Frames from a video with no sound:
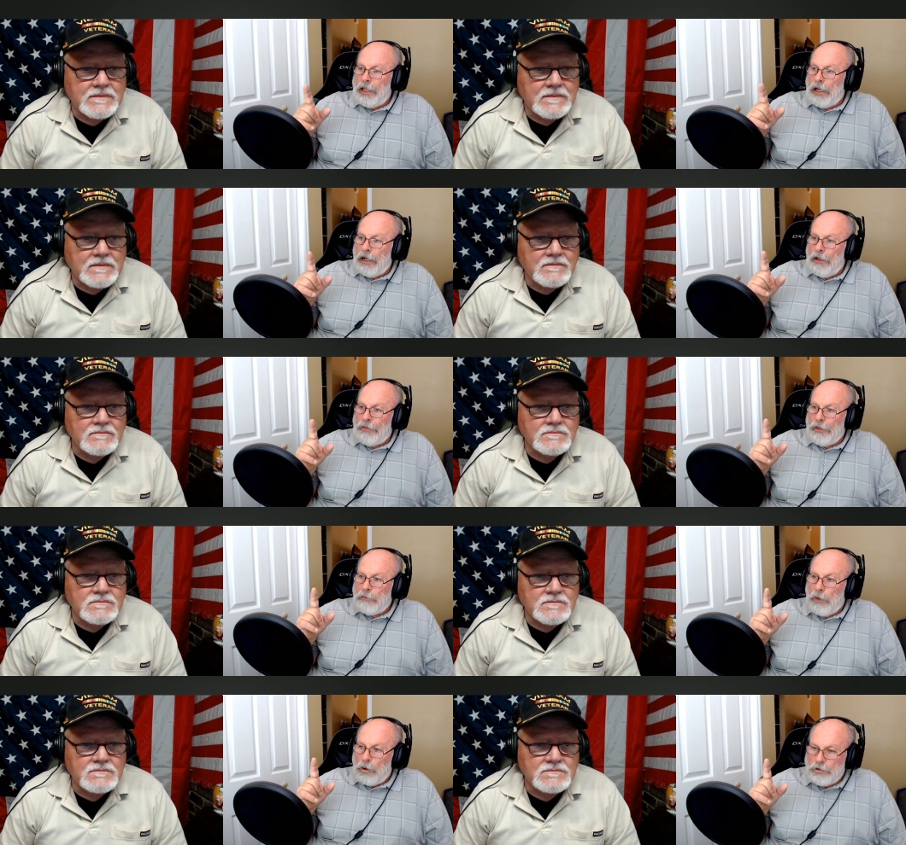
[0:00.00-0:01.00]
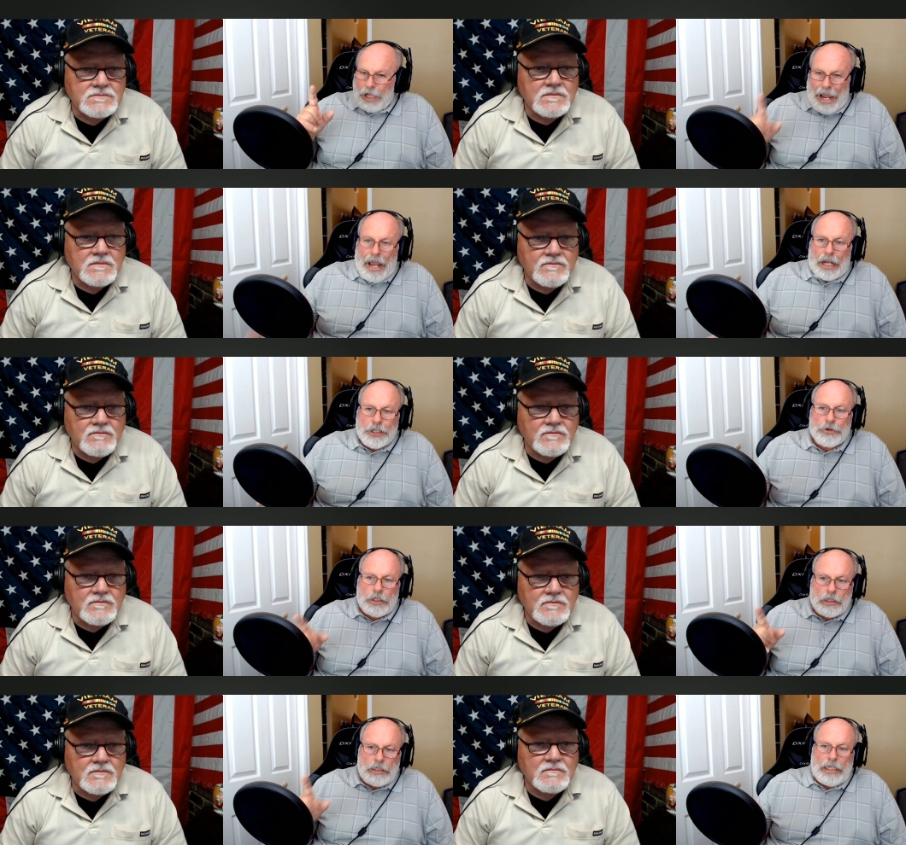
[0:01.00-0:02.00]
Speaker 1: uh, the most
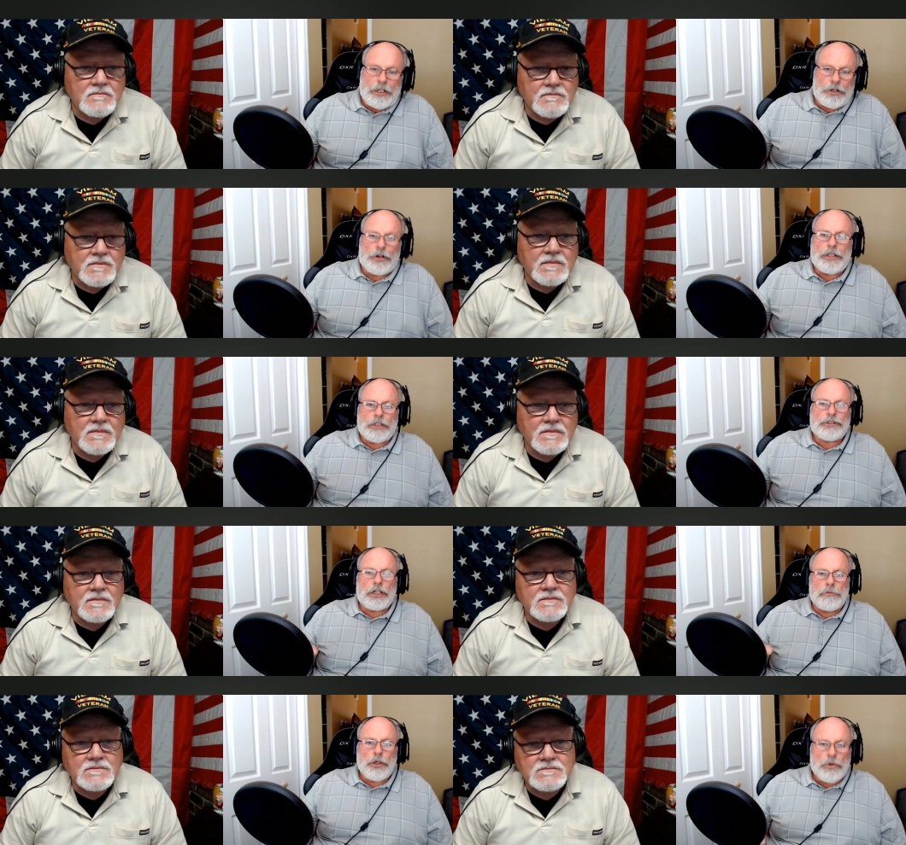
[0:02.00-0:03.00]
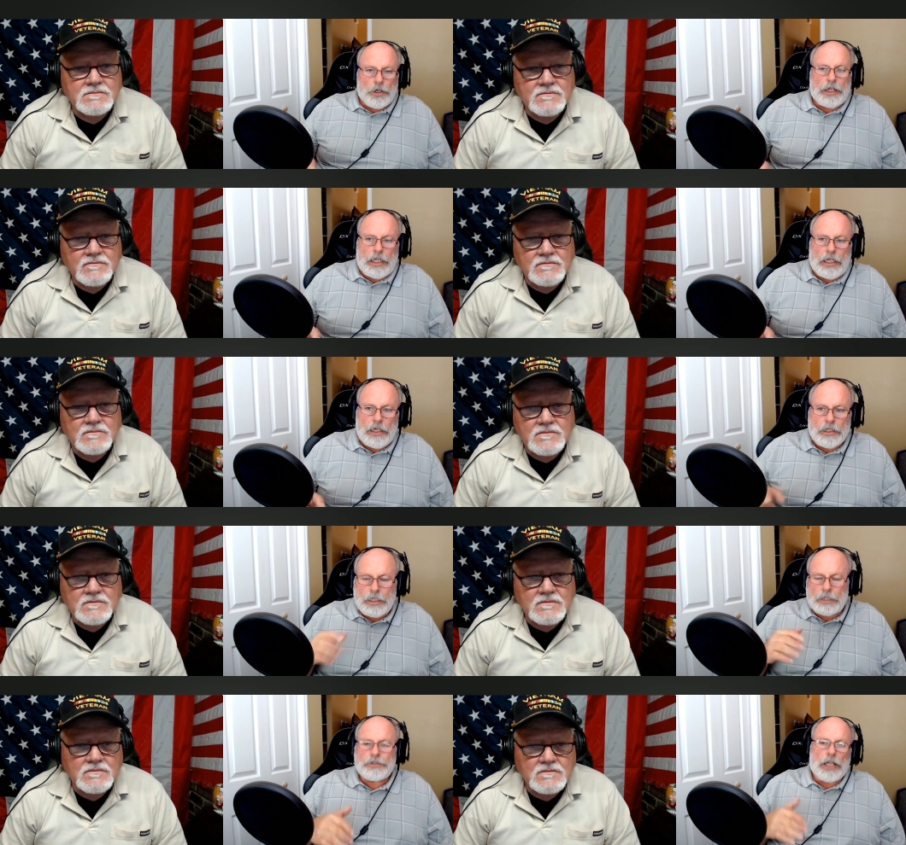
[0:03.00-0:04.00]
accurate leader in this community
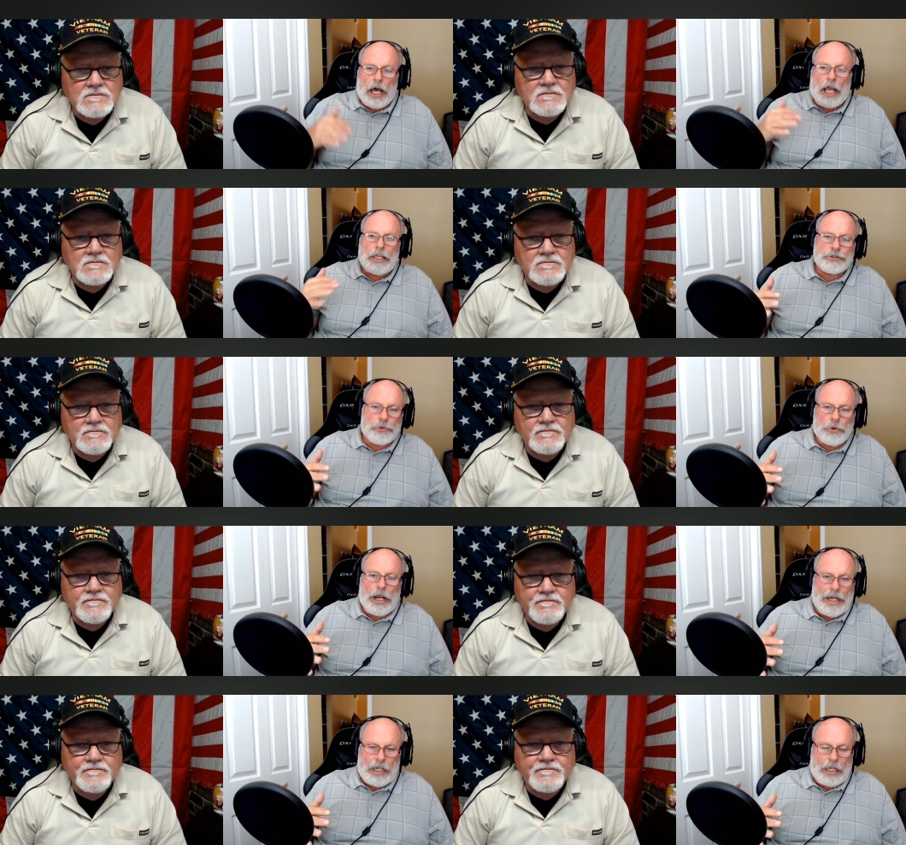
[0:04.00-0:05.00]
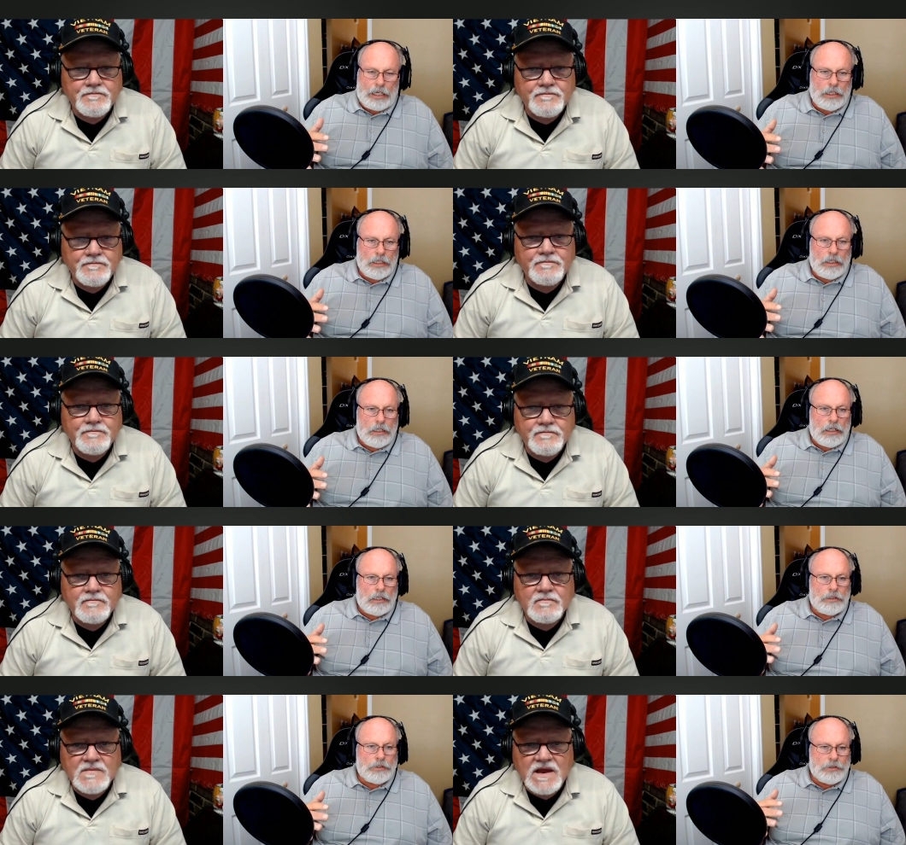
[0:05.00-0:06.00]
gets the highest rating.
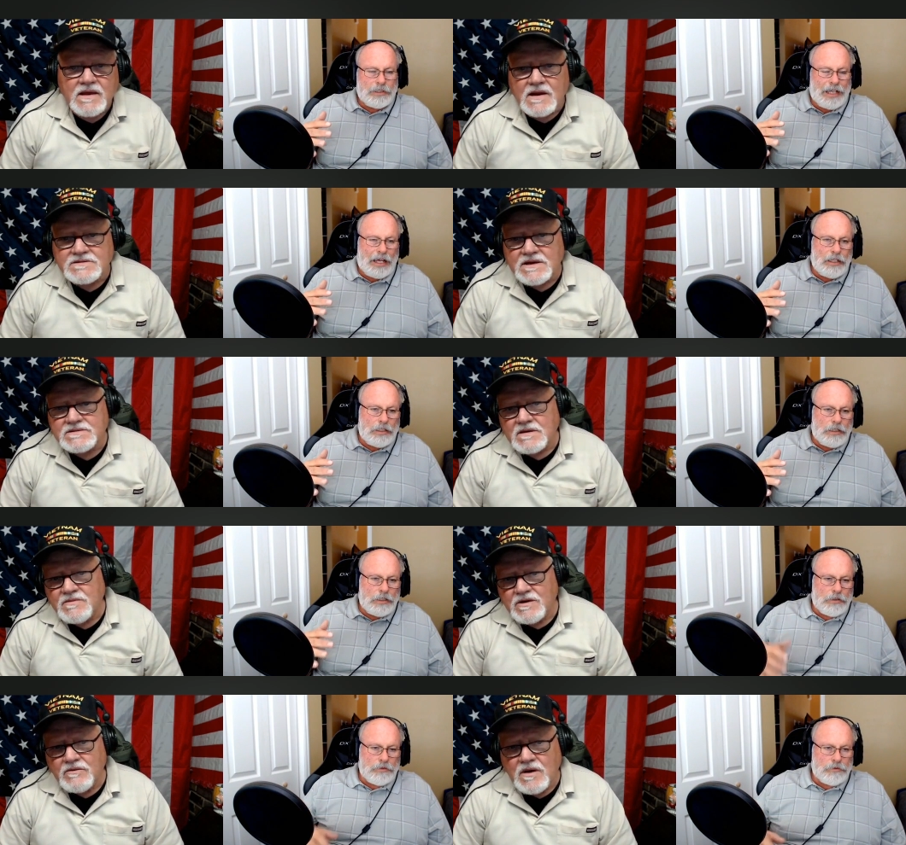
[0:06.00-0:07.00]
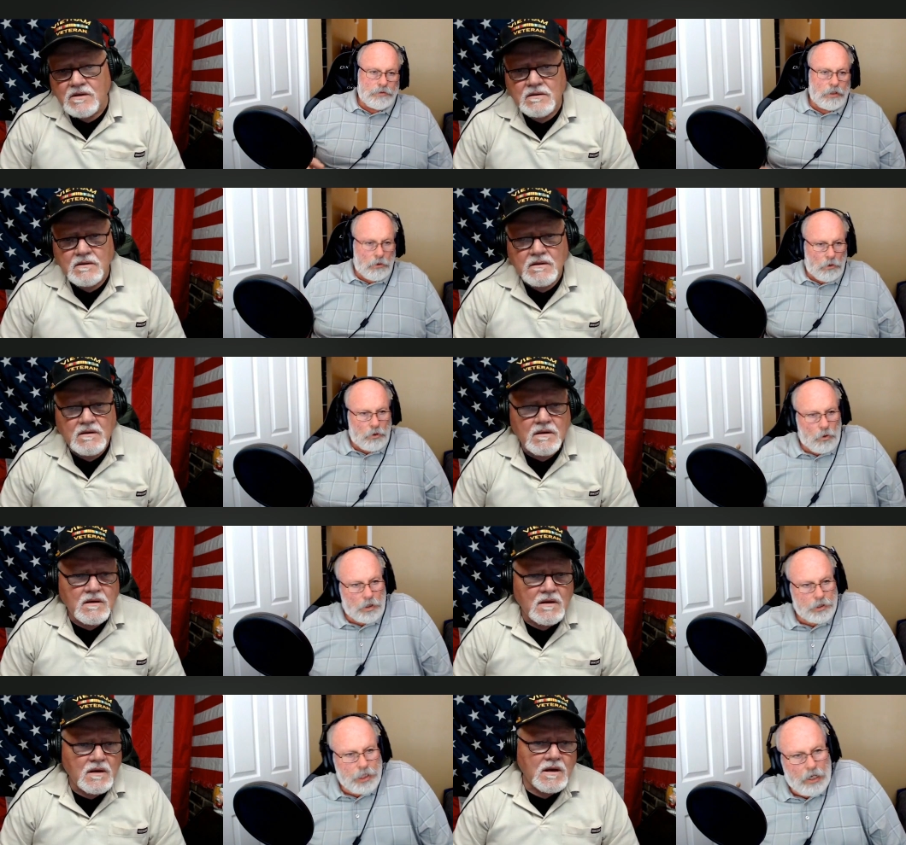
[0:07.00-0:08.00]
Speaker 2: Does, now, can I say something here, Ron? Yeah, well, of
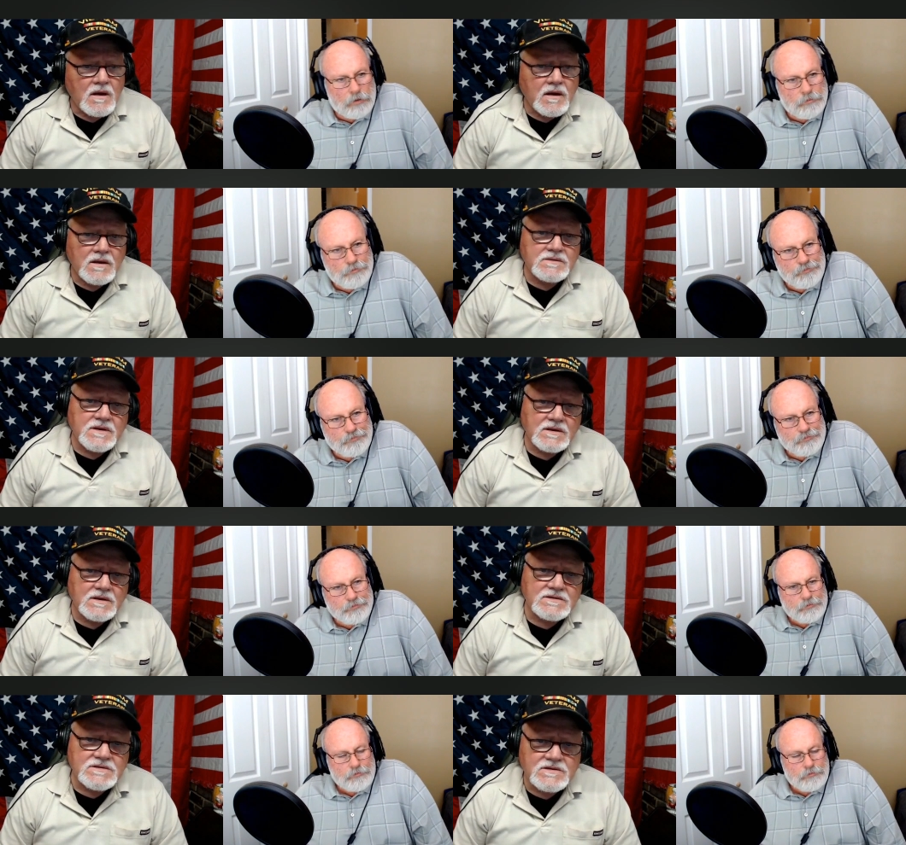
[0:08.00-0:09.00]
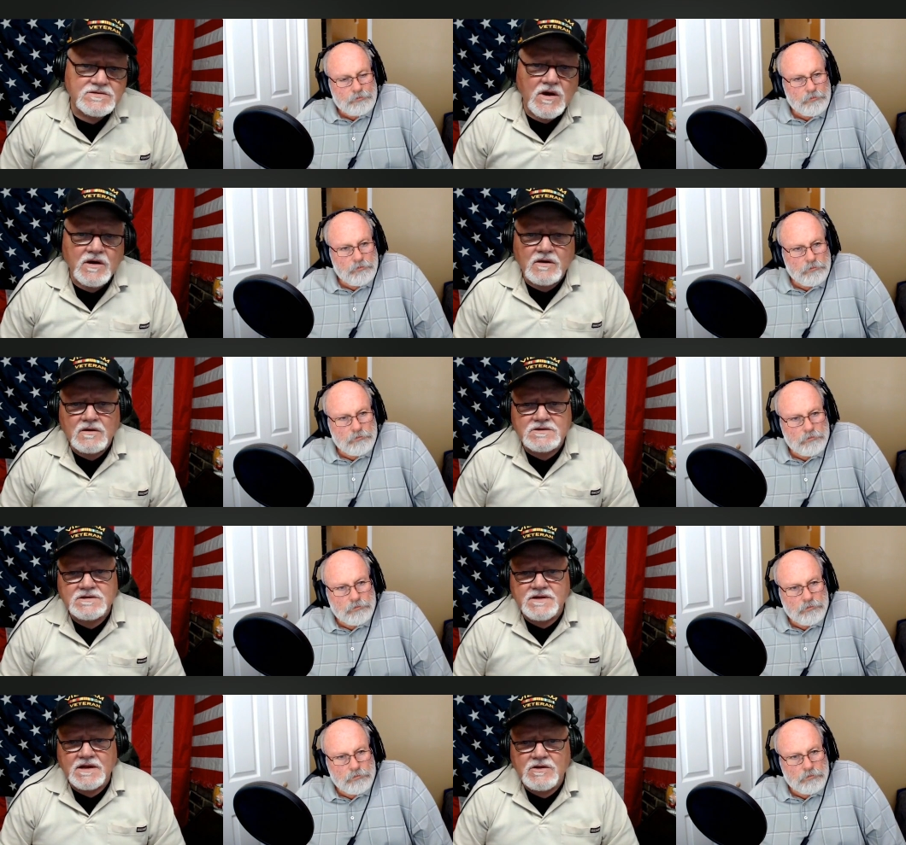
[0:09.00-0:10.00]
course,
Speaker 1: yeah.
Speaker 2: It, it says in this article, it
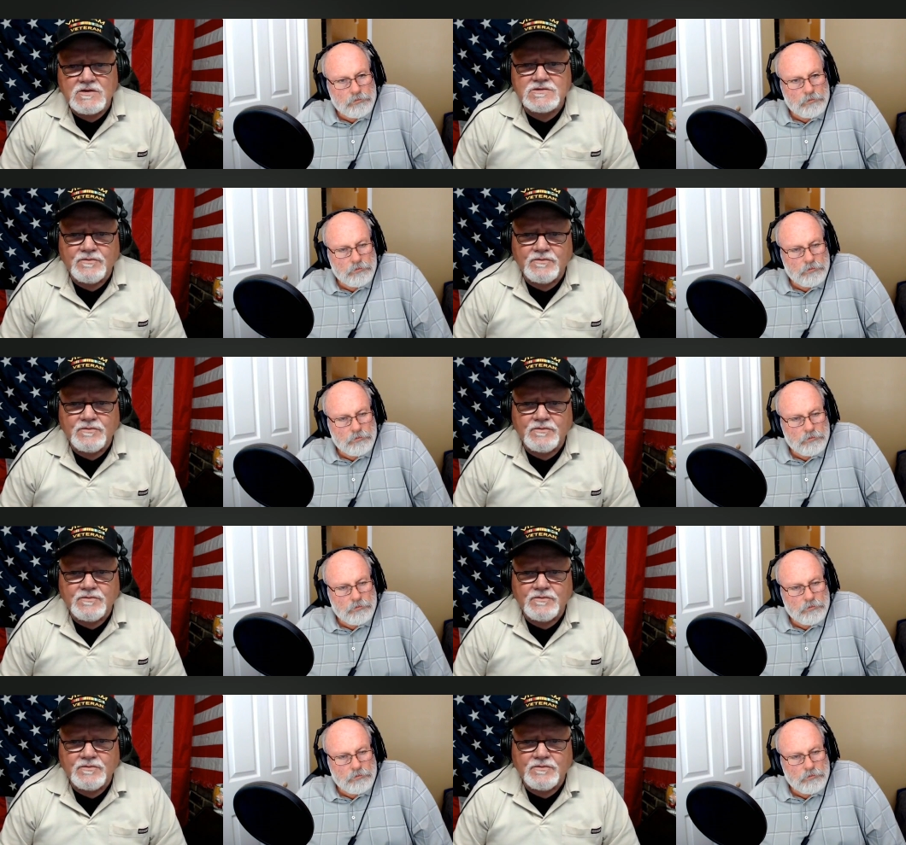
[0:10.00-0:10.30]
says they use a